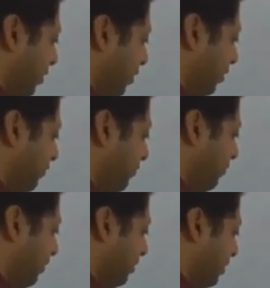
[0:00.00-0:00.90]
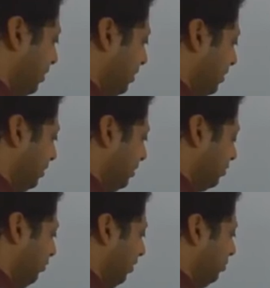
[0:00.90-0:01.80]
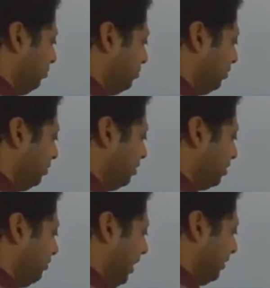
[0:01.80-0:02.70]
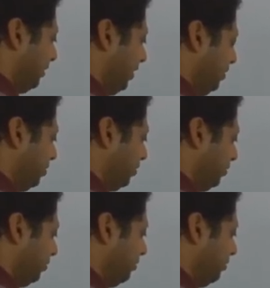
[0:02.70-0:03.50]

of, let's say, this value. So this is the magnetization